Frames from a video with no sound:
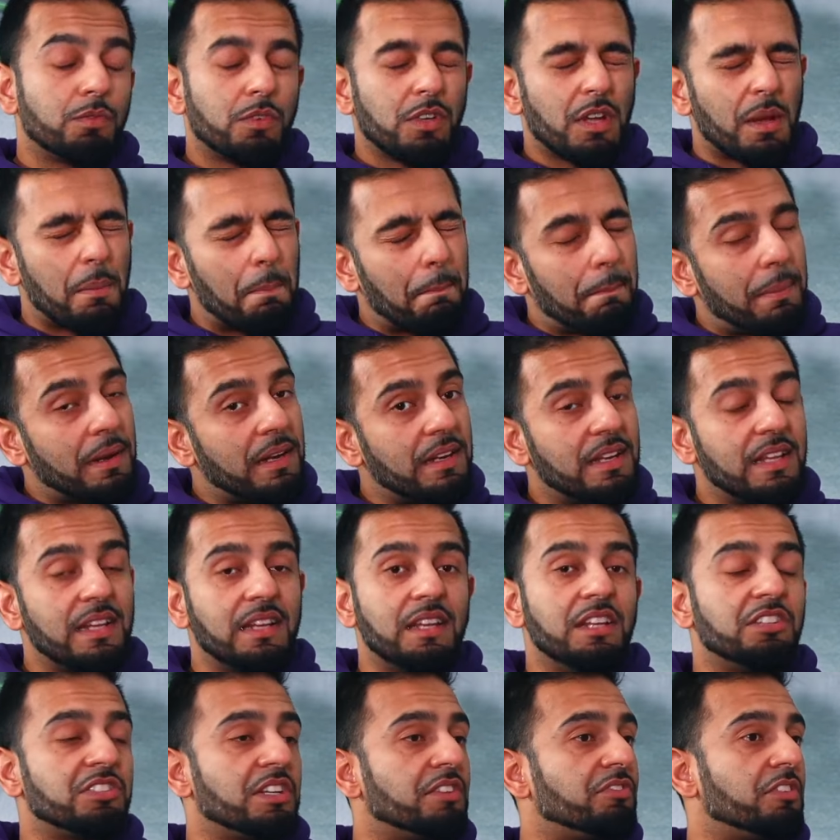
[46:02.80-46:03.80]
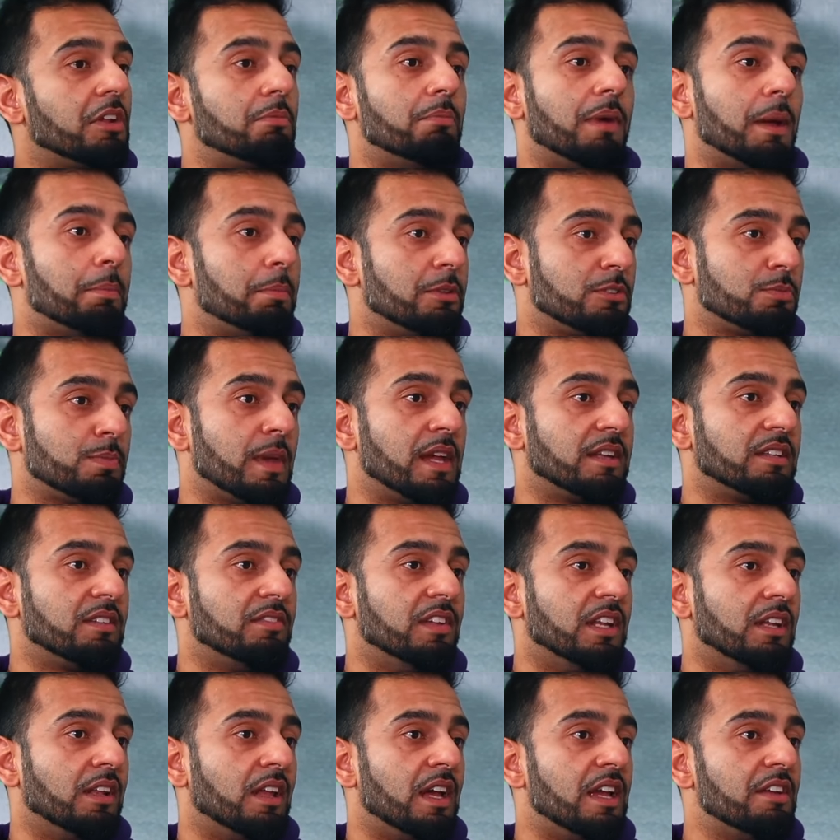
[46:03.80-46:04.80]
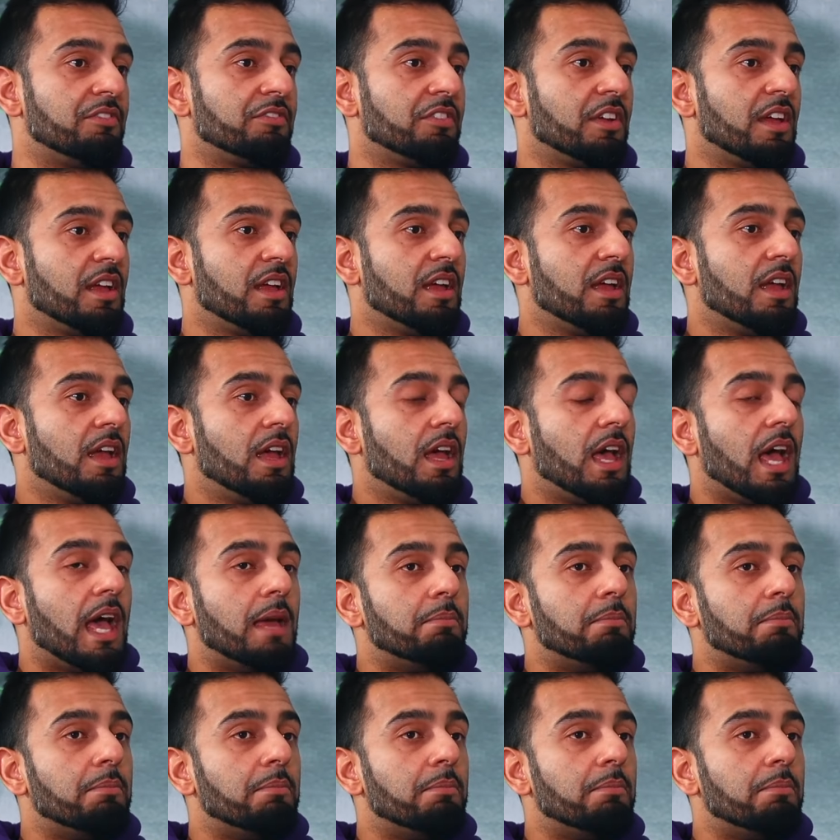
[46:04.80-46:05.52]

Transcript: completely shifted my perspective in life mm.